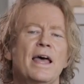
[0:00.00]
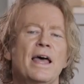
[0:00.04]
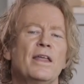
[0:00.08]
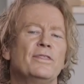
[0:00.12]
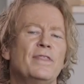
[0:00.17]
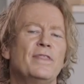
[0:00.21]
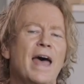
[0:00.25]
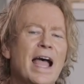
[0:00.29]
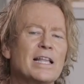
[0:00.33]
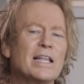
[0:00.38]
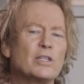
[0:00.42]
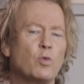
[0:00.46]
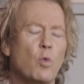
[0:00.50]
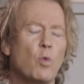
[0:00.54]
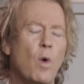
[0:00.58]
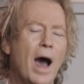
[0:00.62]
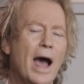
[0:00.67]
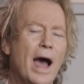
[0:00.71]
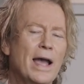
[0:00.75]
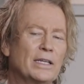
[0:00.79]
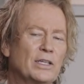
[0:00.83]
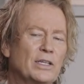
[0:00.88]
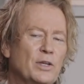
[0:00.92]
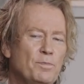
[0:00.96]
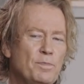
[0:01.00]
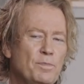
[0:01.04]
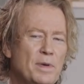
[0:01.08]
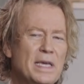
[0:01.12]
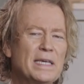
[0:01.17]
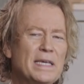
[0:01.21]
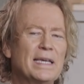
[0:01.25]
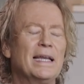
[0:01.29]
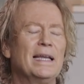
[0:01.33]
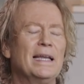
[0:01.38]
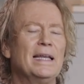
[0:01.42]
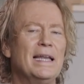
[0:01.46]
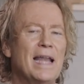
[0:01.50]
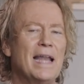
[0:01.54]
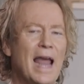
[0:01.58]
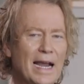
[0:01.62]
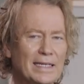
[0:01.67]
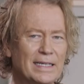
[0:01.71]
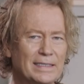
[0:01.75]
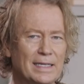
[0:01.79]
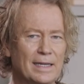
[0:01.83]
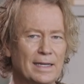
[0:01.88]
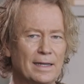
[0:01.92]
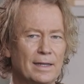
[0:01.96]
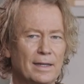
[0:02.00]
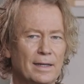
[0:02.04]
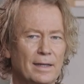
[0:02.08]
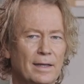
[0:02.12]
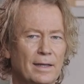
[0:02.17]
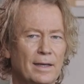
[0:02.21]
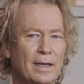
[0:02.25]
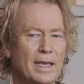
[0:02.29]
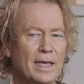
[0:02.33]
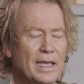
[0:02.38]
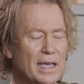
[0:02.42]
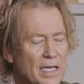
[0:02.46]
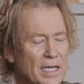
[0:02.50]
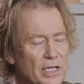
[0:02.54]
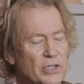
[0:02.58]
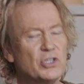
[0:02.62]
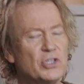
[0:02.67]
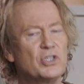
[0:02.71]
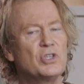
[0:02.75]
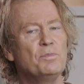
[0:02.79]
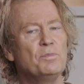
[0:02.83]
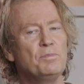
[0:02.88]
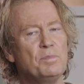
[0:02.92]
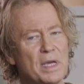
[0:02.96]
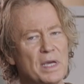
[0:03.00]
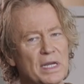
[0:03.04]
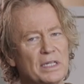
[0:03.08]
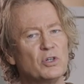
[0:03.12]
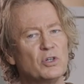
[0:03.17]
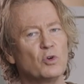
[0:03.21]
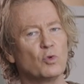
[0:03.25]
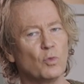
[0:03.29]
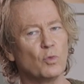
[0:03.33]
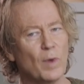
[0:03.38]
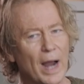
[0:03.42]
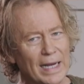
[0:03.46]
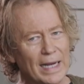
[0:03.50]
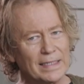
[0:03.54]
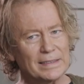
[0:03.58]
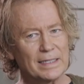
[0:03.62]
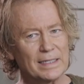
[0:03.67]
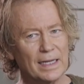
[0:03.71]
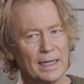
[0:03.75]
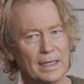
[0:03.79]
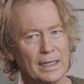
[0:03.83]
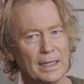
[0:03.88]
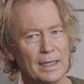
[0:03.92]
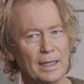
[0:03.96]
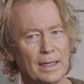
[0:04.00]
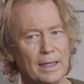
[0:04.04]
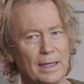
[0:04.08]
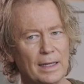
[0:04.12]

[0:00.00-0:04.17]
That's why to be connected is to be directed,